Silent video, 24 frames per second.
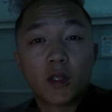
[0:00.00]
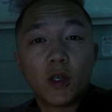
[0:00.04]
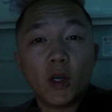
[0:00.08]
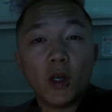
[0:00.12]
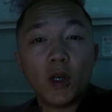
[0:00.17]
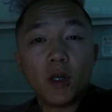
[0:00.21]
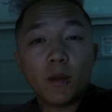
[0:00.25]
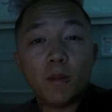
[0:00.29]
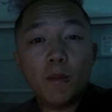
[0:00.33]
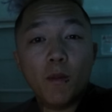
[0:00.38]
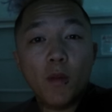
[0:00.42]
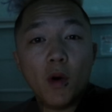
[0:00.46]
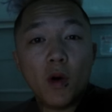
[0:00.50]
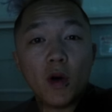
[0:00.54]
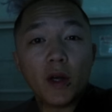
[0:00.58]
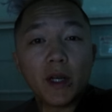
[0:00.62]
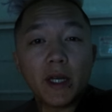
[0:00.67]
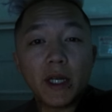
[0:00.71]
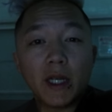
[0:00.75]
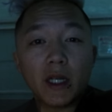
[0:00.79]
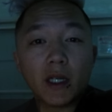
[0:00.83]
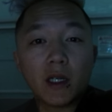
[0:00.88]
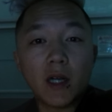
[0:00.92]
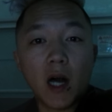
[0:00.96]
Good
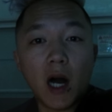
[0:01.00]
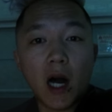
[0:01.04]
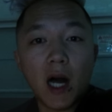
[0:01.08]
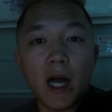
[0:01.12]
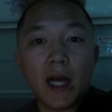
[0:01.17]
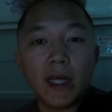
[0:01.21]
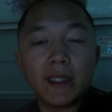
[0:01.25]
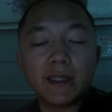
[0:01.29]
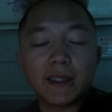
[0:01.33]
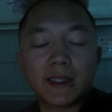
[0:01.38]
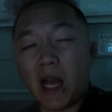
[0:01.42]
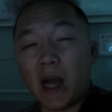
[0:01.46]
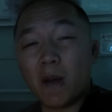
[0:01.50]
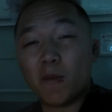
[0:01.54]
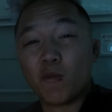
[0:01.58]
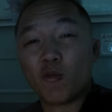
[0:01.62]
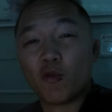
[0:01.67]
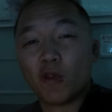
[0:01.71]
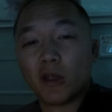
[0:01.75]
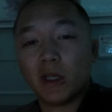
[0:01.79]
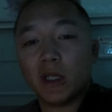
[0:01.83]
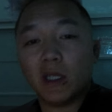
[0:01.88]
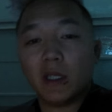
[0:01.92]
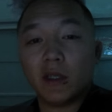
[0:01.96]
morning, guys.
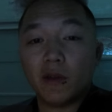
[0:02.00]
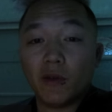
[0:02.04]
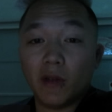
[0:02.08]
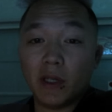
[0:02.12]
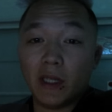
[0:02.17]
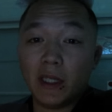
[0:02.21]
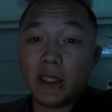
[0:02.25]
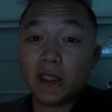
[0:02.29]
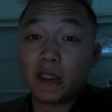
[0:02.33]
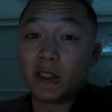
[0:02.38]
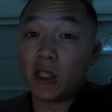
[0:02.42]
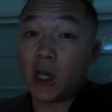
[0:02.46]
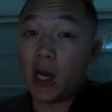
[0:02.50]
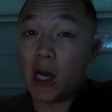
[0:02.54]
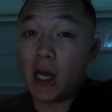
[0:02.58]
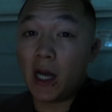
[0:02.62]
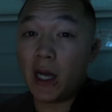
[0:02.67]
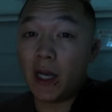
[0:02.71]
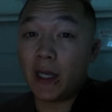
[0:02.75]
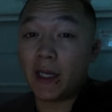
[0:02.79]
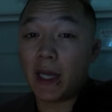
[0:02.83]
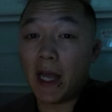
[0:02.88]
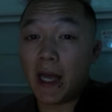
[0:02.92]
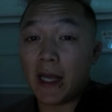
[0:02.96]
I'm really
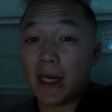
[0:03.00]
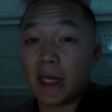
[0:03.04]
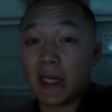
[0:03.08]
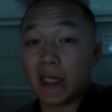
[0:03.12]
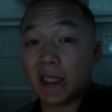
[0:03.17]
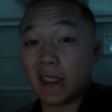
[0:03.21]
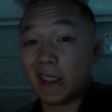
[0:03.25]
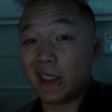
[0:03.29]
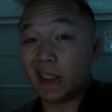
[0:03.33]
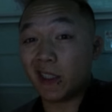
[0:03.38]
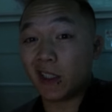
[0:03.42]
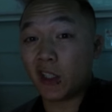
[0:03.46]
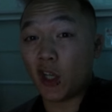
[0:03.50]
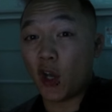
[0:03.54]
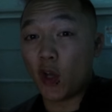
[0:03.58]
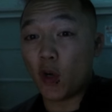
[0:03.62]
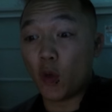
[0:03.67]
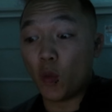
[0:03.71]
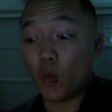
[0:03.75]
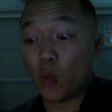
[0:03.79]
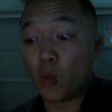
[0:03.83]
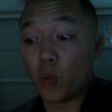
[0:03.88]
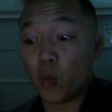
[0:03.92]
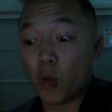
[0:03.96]
tired and I need to go
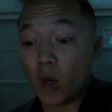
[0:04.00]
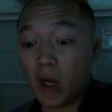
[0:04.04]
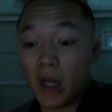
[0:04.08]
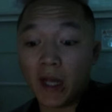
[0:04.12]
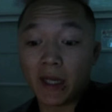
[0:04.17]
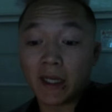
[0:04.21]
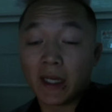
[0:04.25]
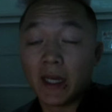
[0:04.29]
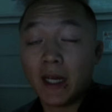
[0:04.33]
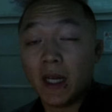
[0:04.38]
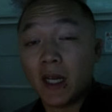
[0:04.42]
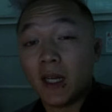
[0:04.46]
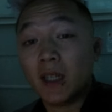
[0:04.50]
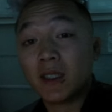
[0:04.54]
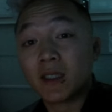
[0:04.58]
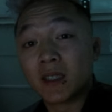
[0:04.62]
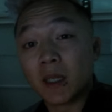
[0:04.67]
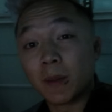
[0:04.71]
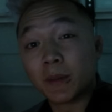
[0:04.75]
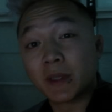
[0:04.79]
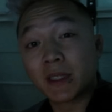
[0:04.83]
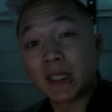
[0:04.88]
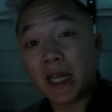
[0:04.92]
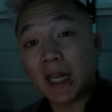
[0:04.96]
to work.
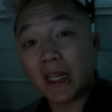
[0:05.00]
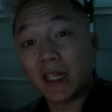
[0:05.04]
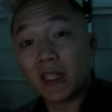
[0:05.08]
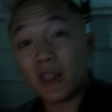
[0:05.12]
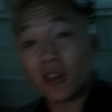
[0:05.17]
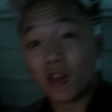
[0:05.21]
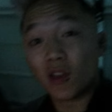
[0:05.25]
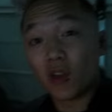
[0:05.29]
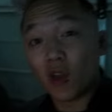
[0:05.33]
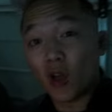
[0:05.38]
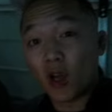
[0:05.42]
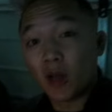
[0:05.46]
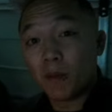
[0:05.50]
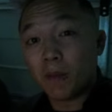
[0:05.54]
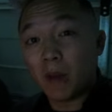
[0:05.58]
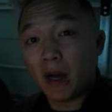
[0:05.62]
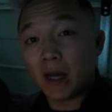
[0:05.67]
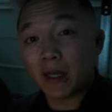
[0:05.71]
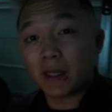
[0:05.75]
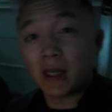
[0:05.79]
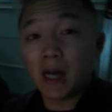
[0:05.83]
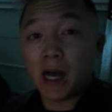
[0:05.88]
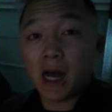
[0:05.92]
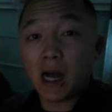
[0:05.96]
So I'm starting to load
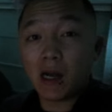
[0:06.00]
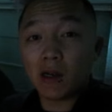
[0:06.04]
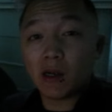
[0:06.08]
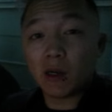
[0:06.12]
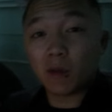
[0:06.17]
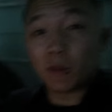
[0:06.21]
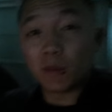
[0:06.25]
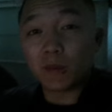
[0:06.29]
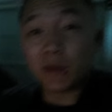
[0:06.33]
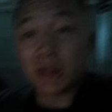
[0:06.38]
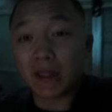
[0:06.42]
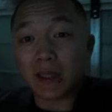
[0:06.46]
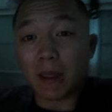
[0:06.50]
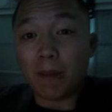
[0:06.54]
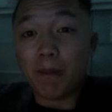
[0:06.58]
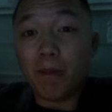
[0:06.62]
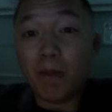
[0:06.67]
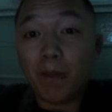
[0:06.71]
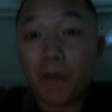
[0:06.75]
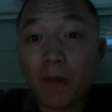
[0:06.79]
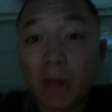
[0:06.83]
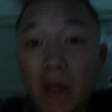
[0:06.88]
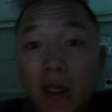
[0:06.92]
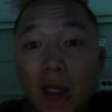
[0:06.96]
my car up with
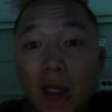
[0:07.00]
some